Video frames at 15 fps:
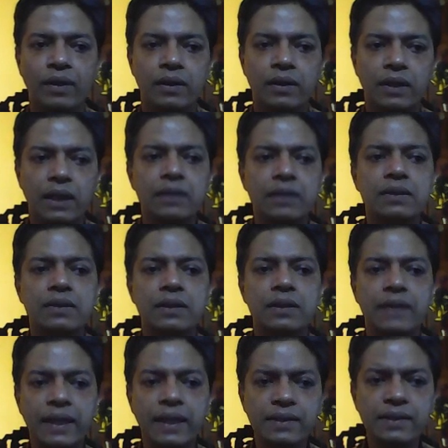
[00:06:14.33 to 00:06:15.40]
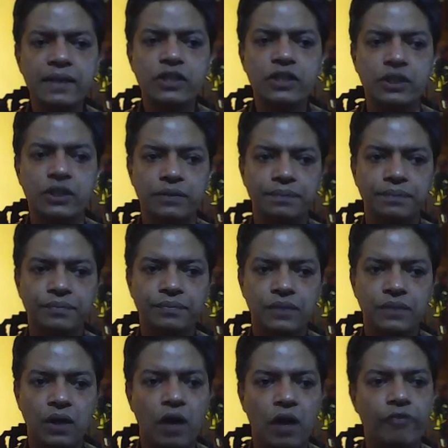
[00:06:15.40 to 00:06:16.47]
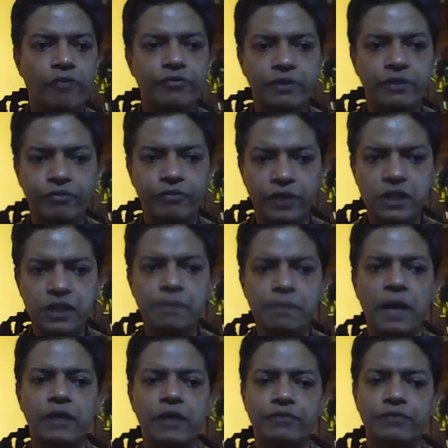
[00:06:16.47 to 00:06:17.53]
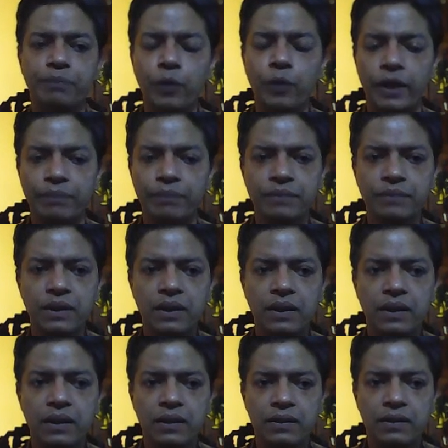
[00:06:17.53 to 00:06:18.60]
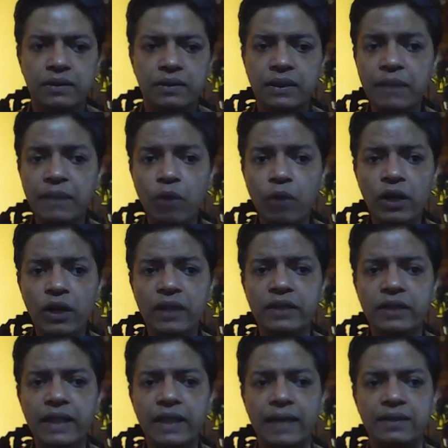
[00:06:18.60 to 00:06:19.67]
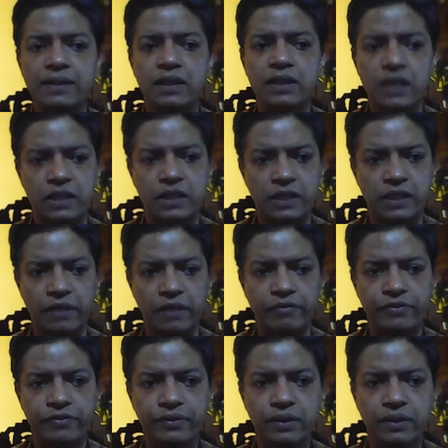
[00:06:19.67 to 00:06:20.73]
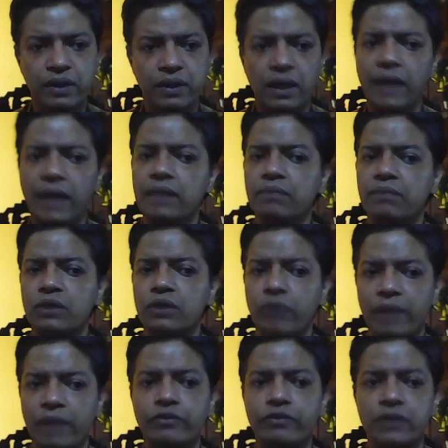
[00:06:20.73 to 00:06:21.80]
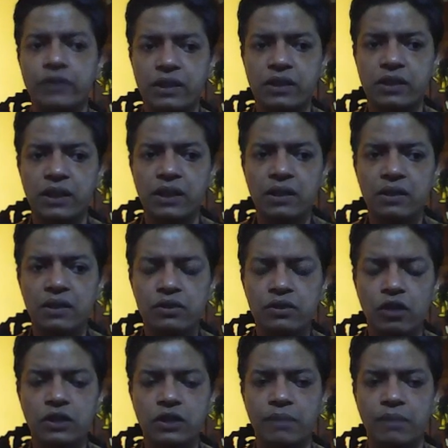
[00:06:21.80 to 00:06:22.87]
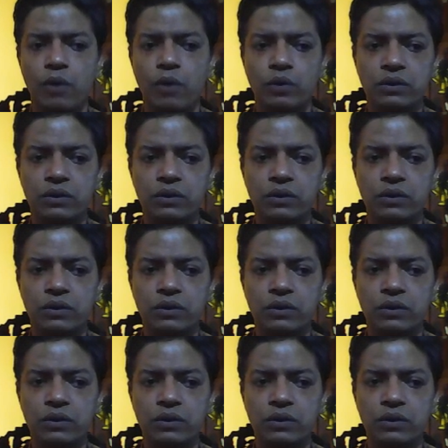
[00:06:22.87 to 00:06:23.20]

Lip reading: In the second section of the first part of the poem, the demonic reasserts itself. Line number 12 to 16 talks about